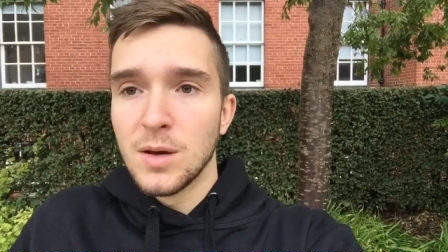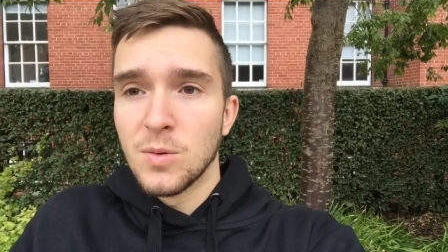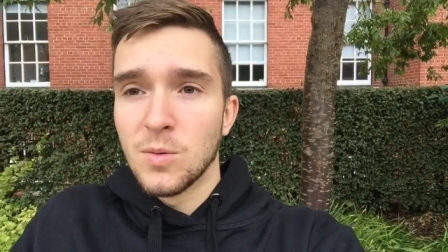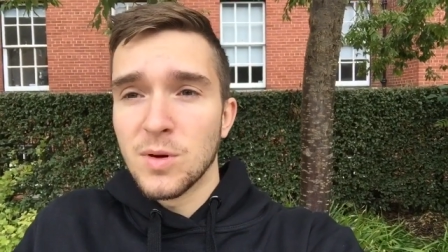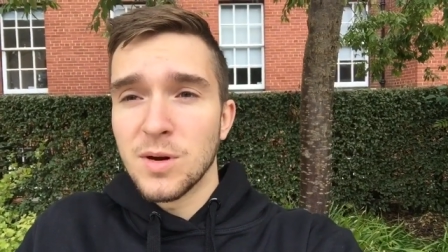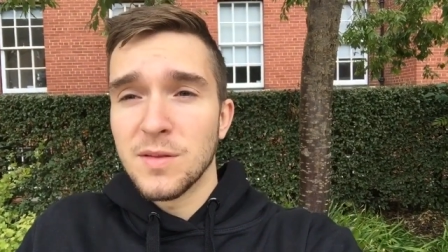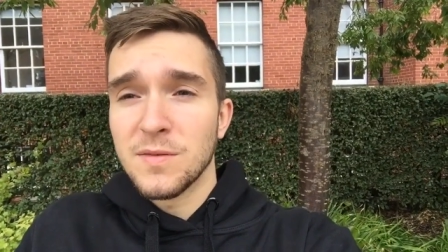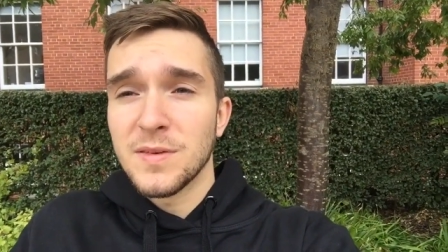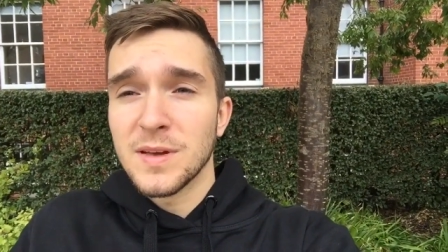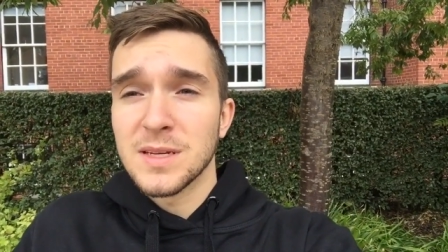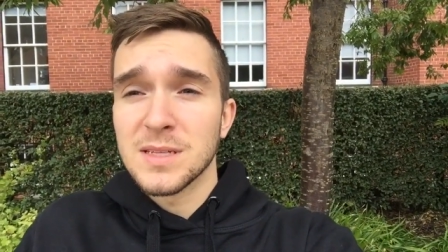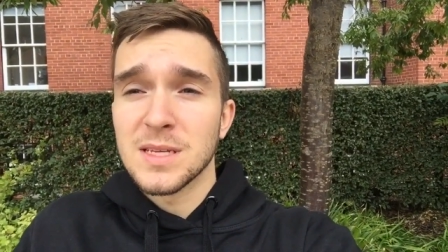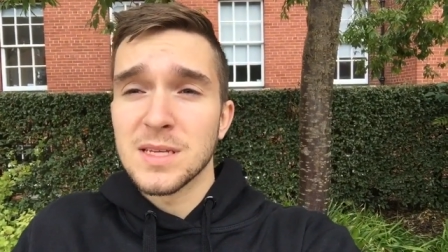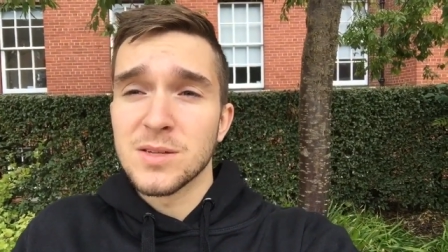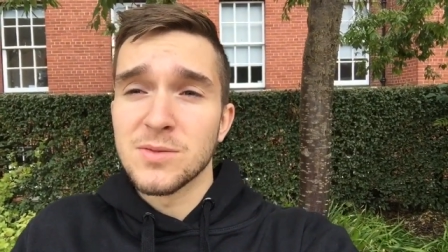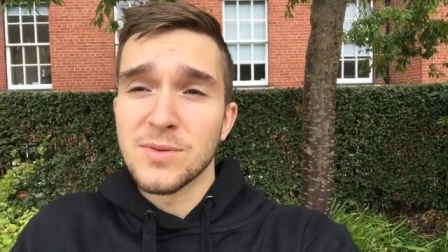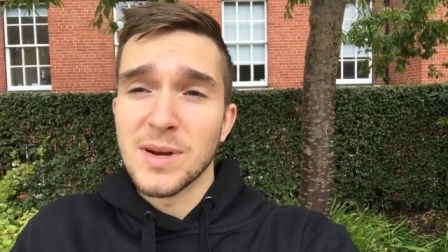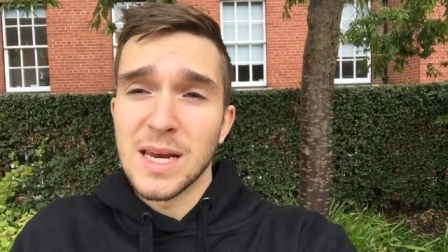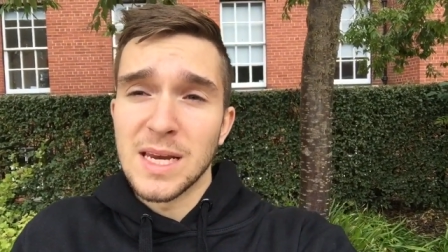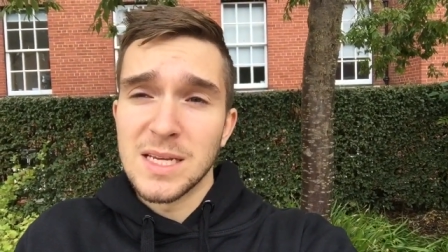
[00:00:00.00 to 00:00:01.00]
One of the things
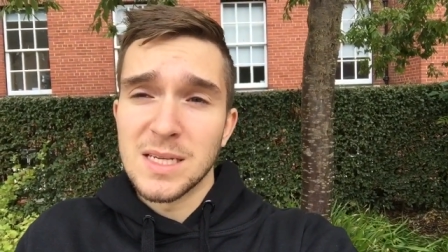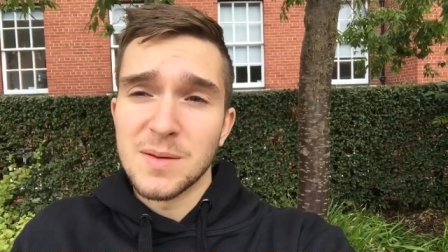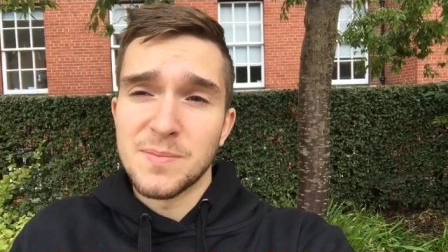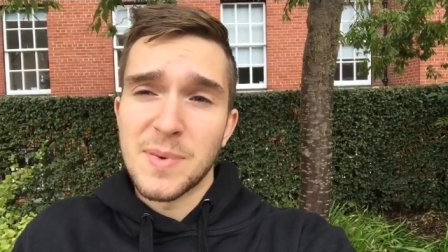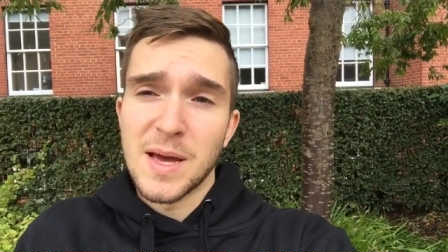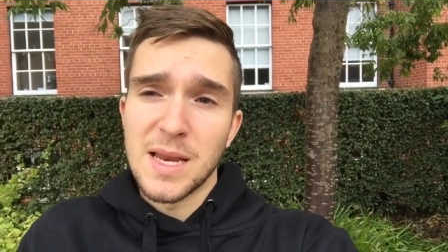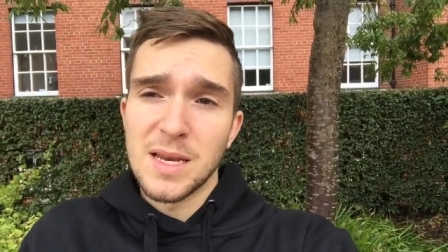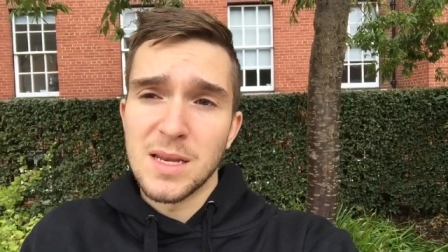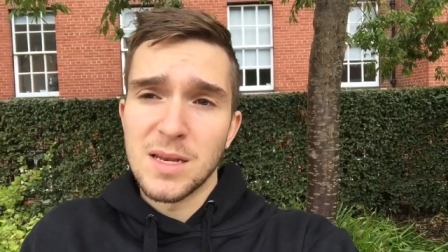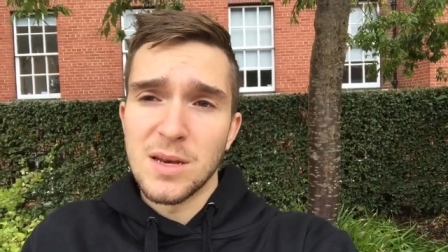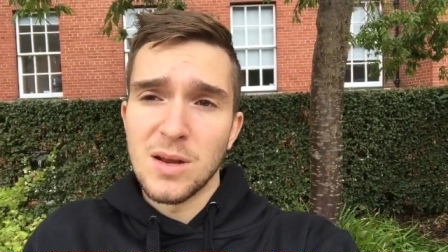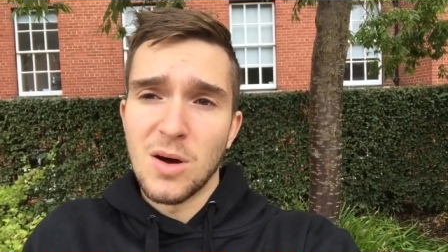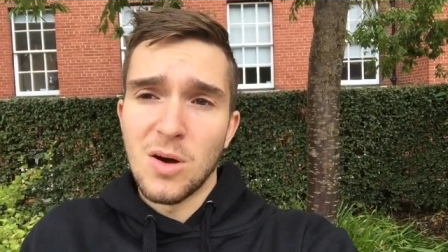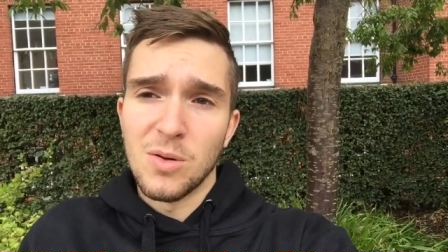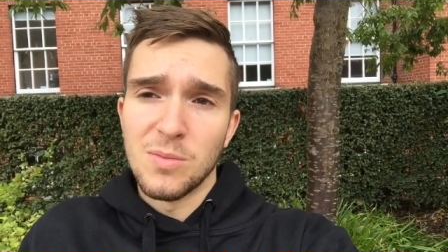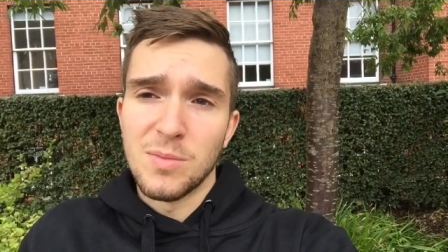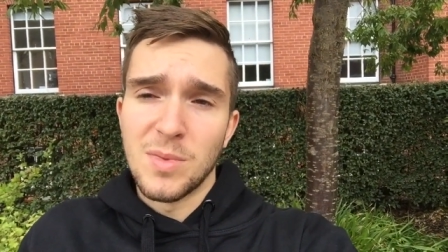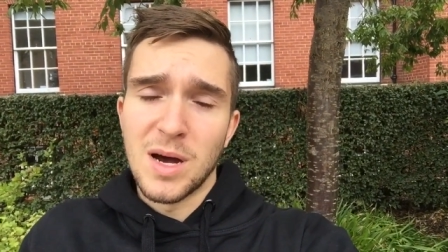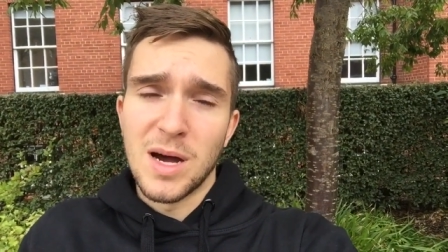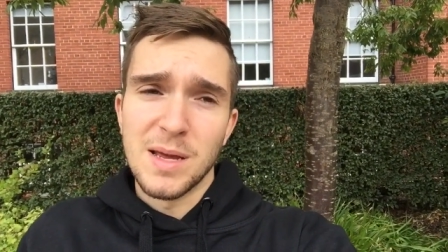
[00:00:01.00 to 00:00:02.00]
that's really dependent
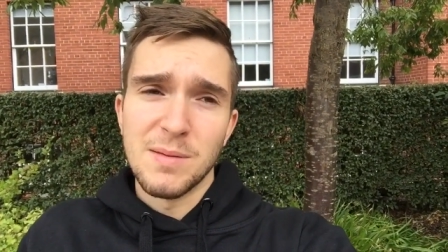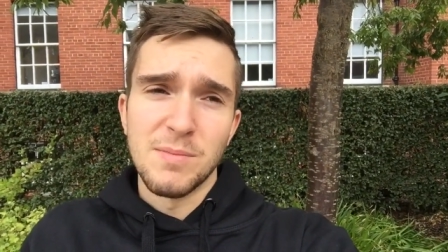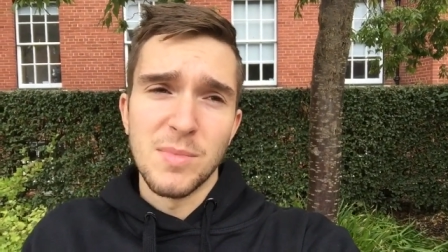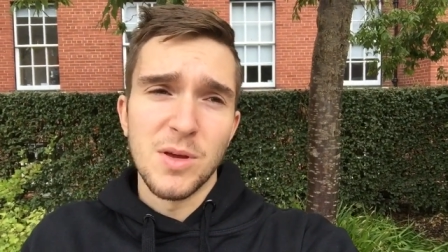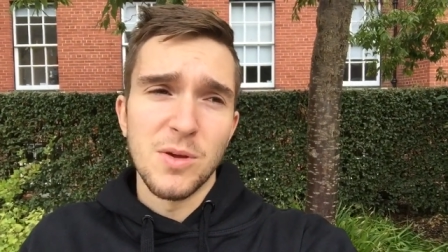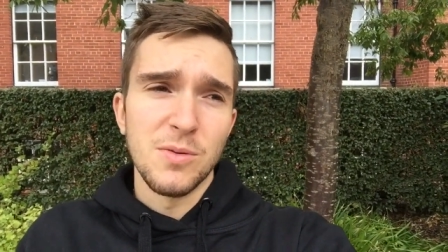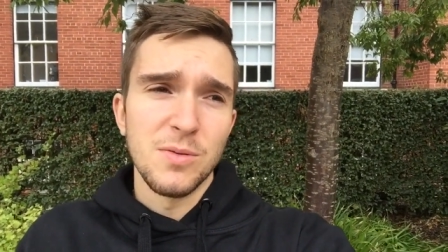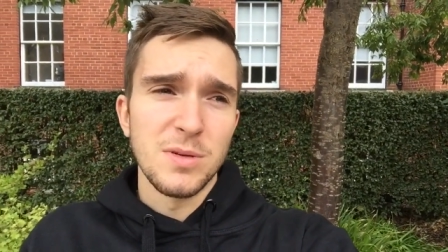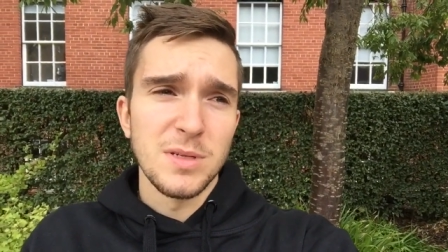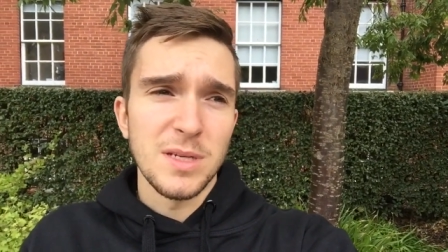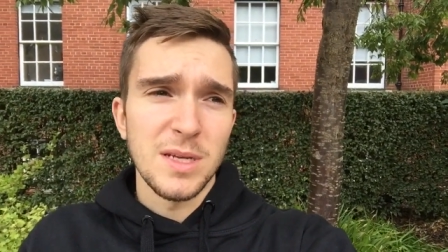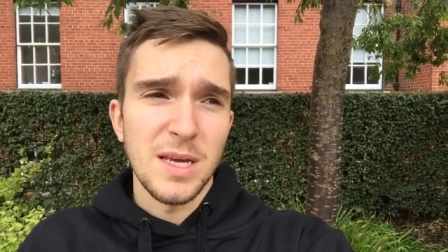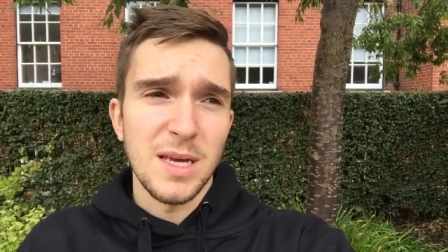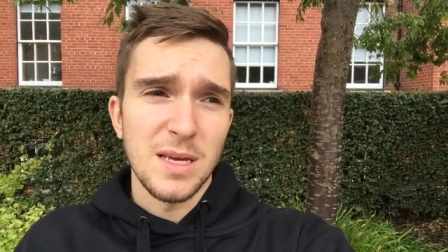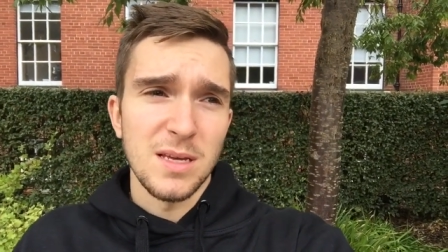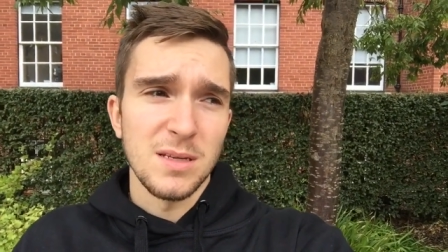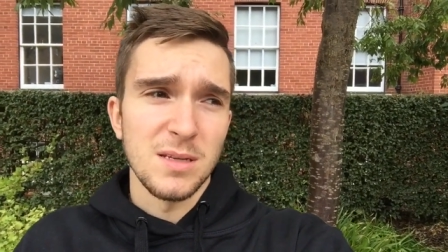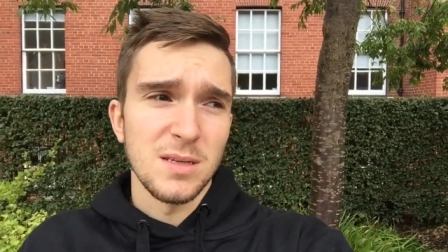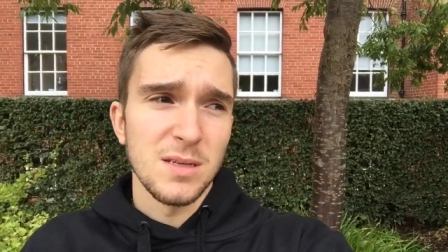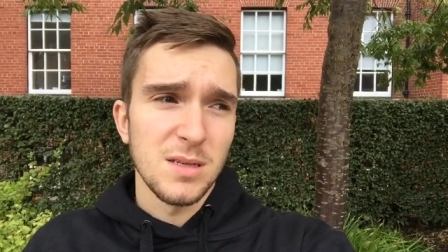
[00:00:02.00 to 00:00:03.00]
on my mood
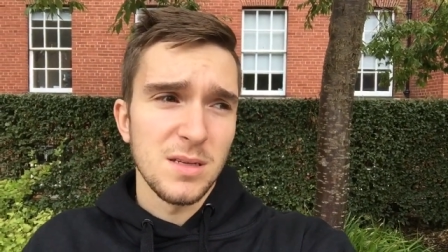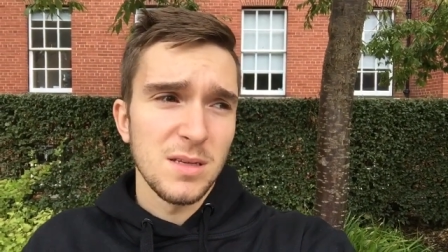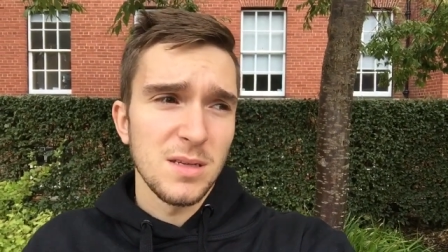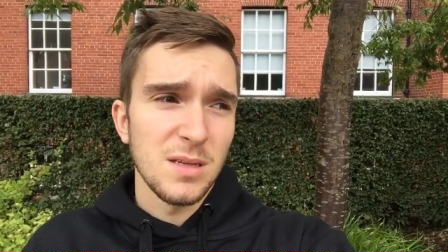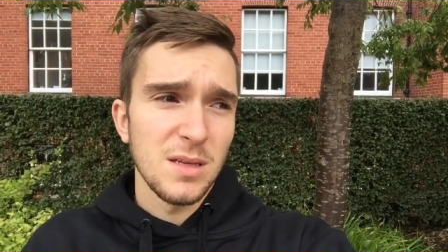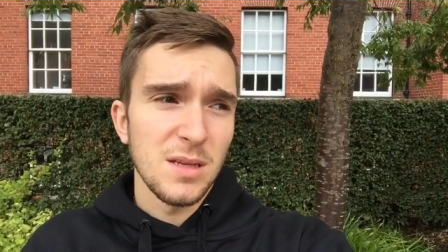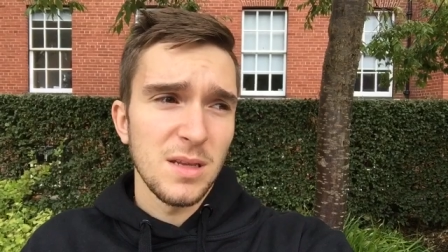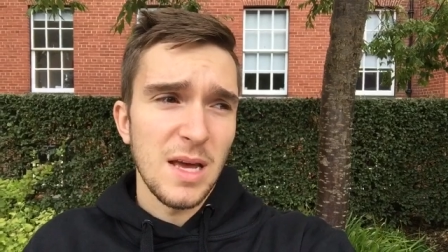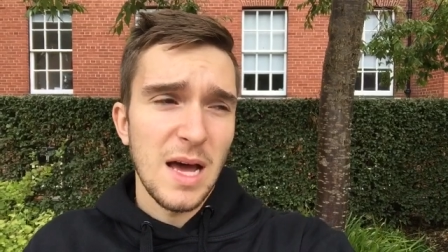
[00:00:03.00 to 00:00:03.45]
is